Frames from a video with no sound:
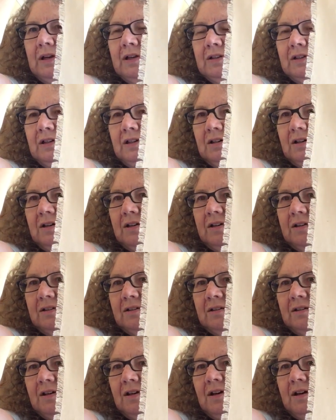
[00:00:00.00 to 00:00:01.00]
And then I
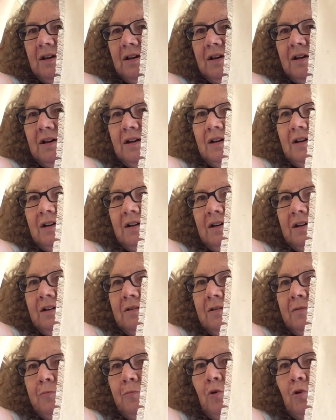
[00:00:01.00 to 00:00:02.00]

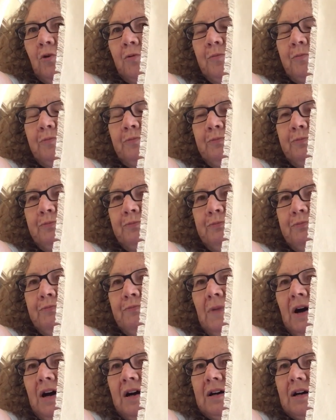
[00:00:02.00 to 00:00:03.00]
bought
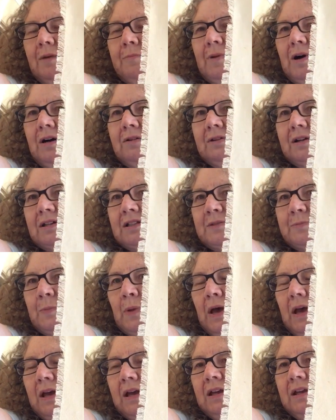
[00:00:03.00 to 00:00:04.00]
markup
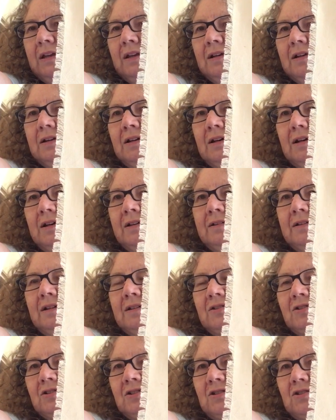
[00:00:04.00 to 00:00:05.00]
RXP, and
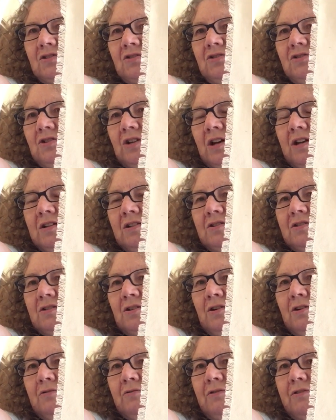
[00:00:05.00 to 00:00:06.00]
that just changed
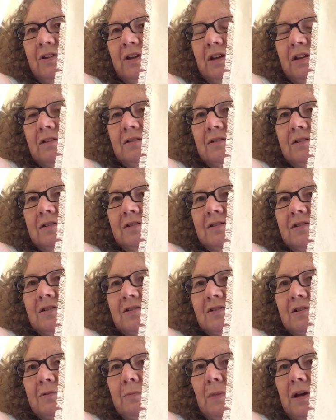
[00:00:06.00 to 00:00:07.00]
the whole thing. It's
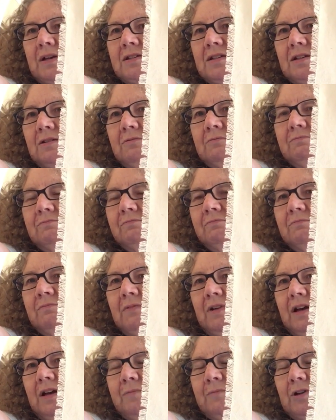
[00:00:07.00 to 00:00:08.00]
just amazing
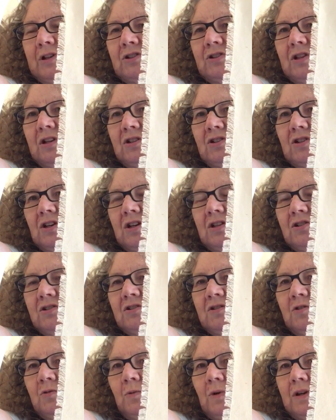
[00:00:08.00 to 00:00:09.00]
how much that
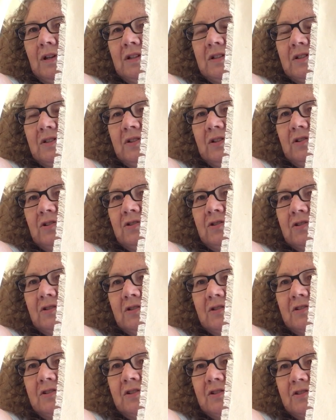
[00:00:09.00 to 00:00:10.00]
changes the way you stitch, and
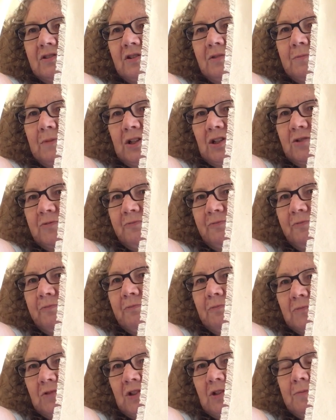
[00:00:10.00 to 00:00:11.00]
it's just so
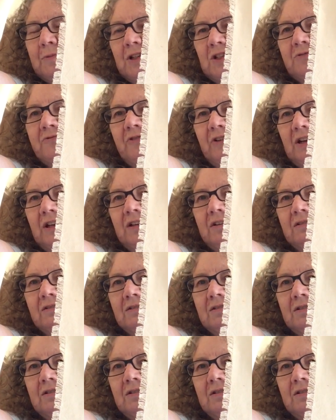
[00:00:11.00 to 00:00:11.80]
much fun.